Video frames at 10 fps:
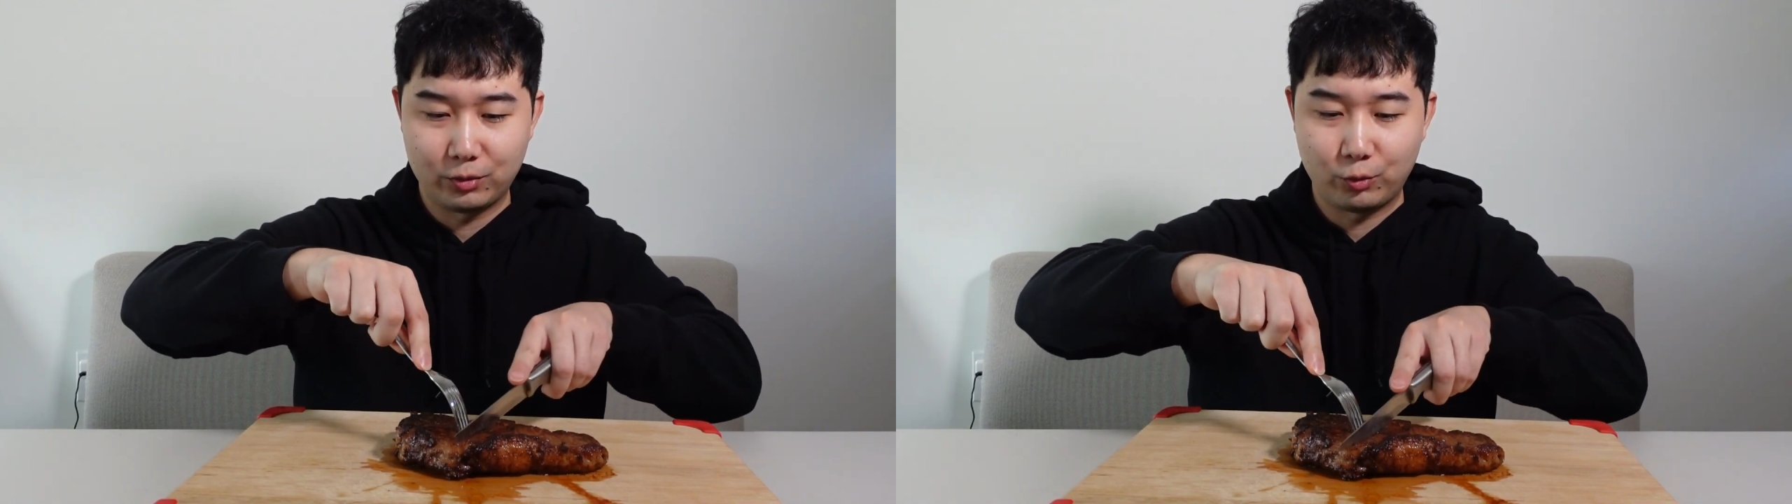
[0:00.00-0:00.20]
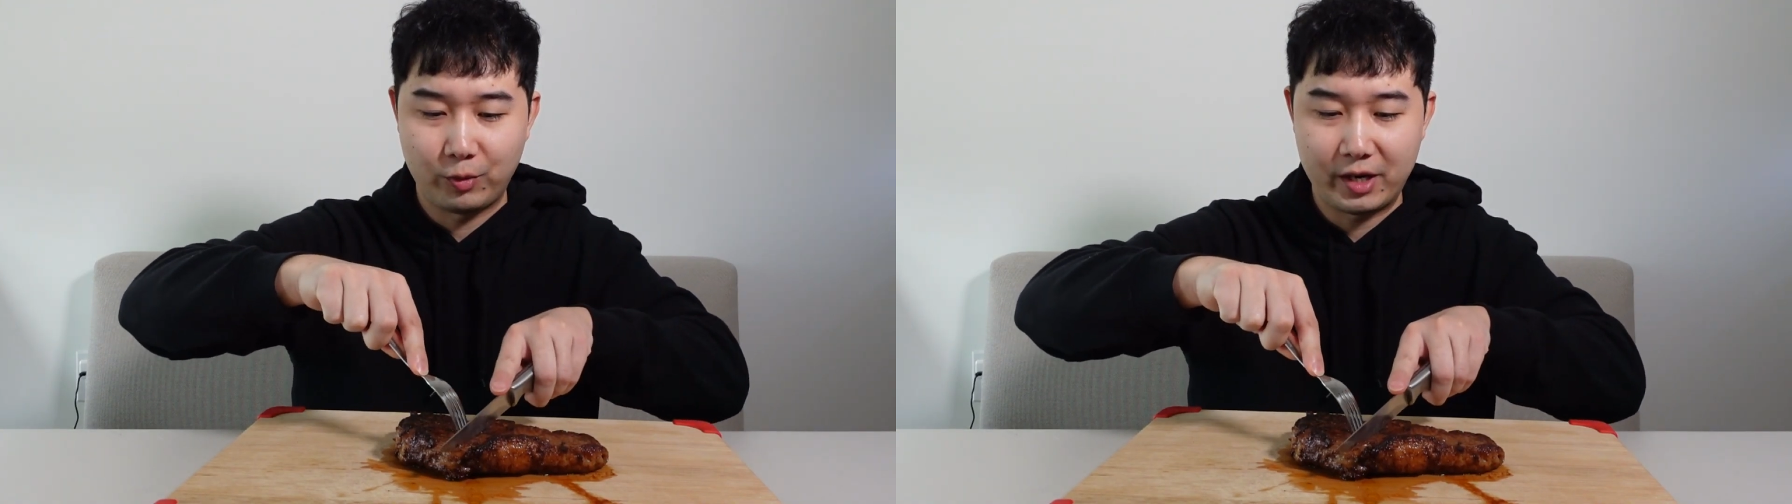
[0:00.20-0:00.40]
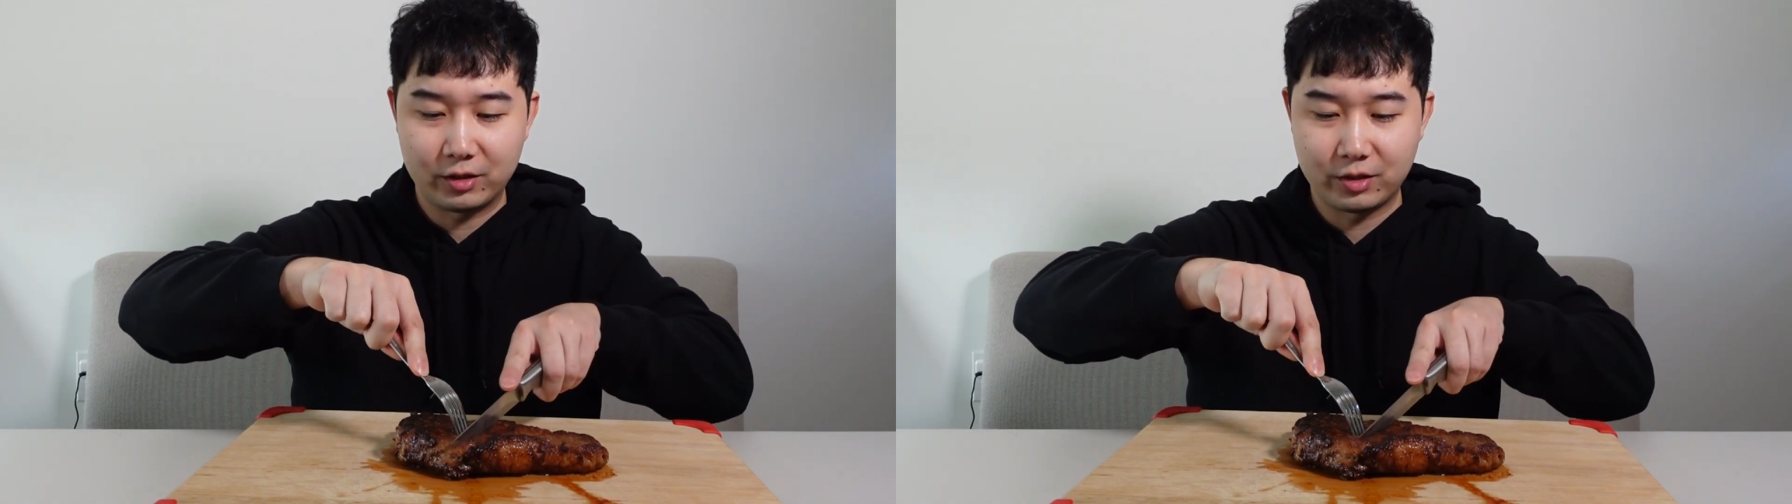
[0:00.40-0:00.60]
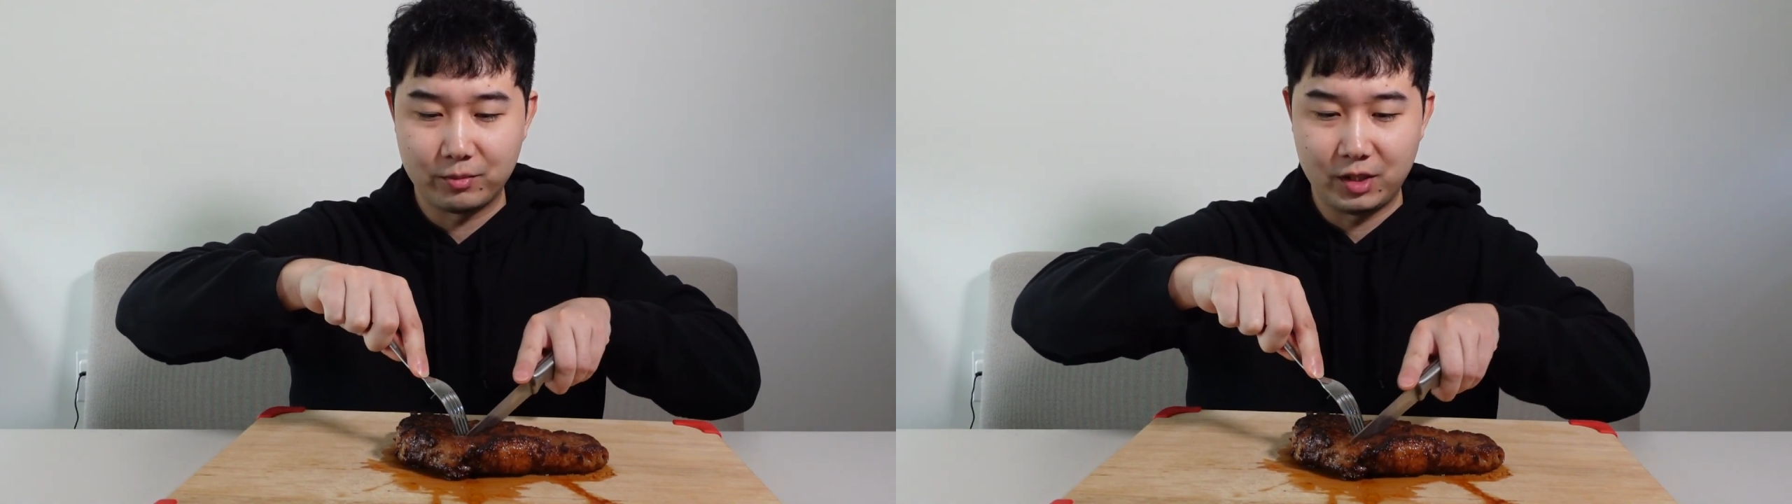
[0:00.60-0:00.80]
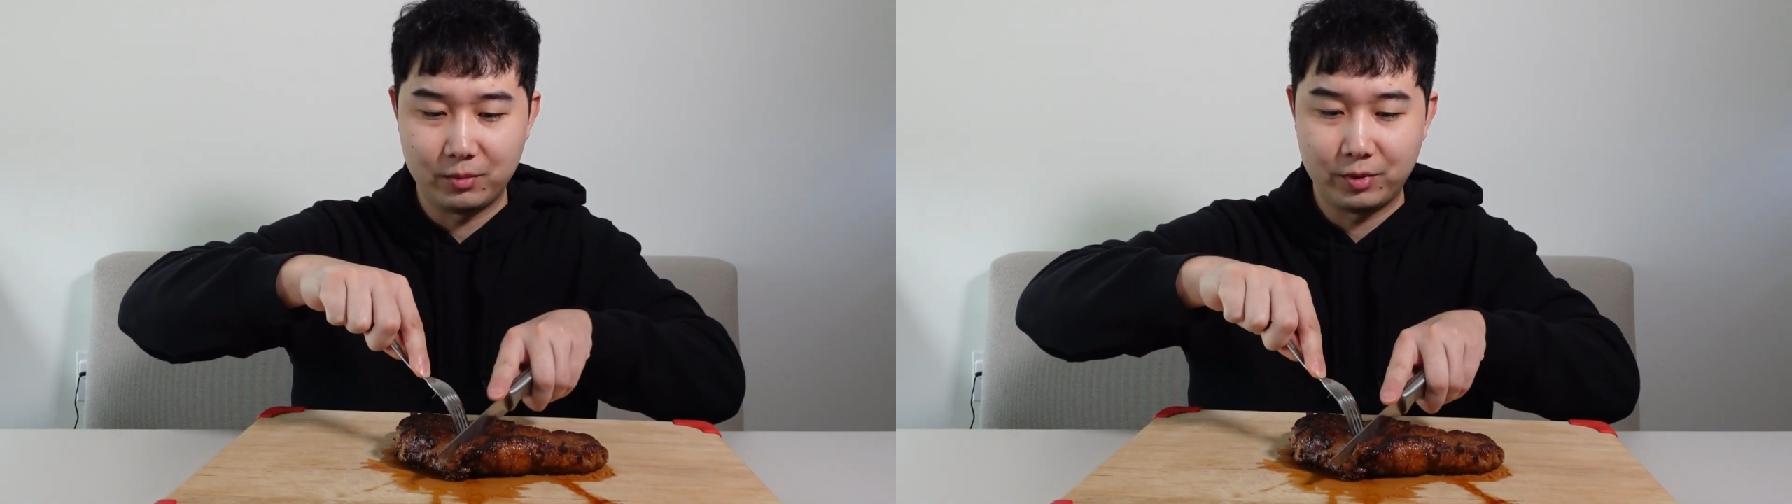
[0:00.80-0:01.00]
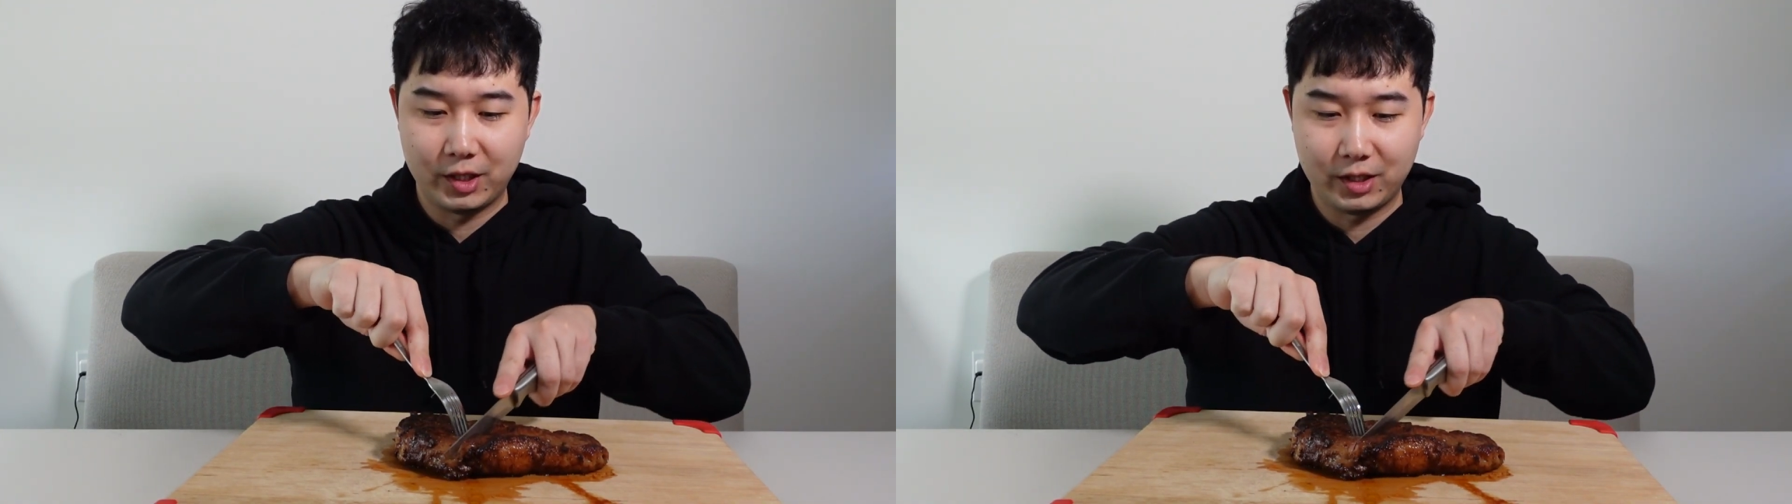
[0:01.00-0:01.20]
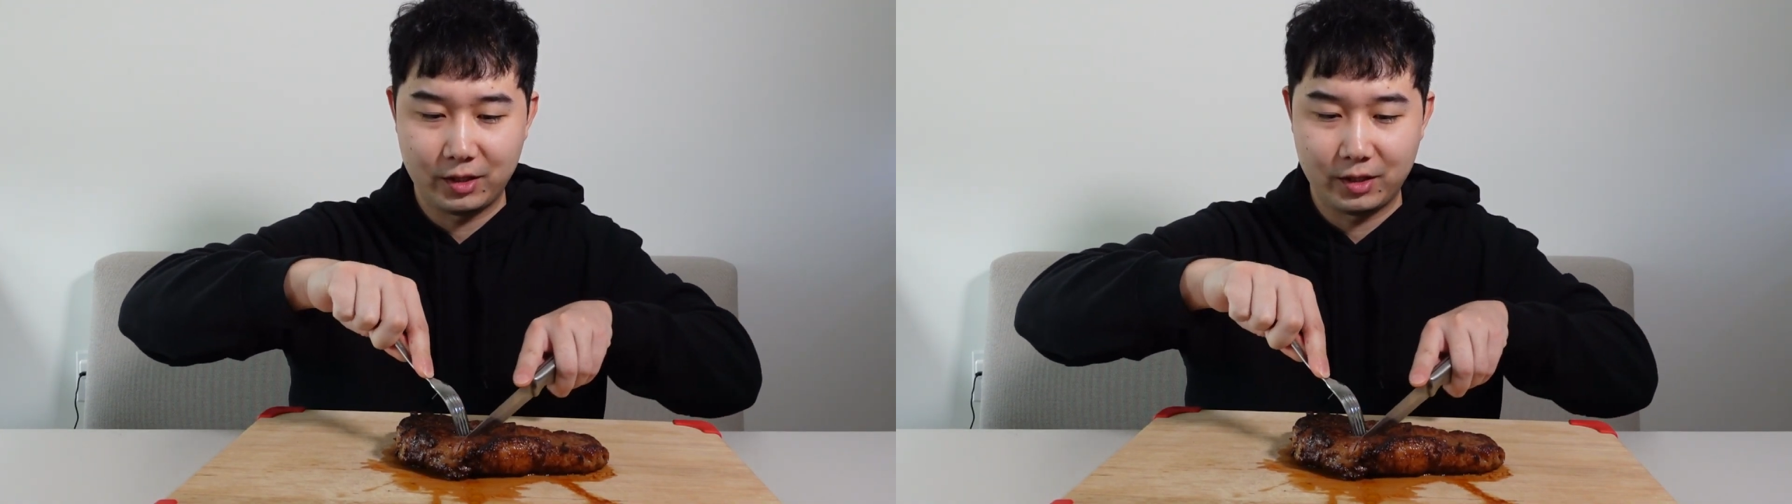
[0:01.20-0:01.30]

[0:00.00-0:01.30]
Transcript: rare to me, but